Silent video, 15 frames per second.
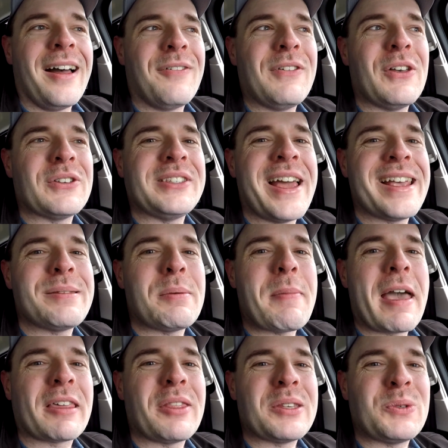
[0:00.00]
Feels nice to be
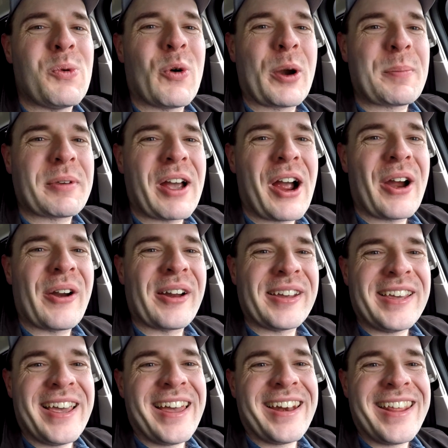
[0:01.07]
back in this warm car
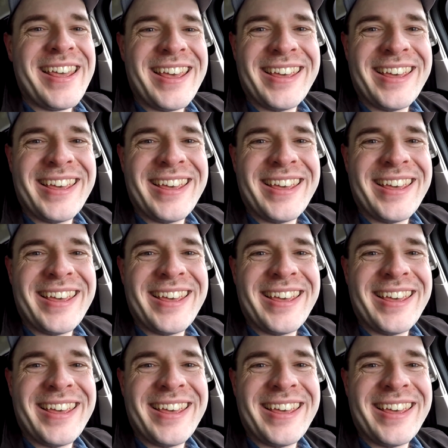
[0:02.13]
again.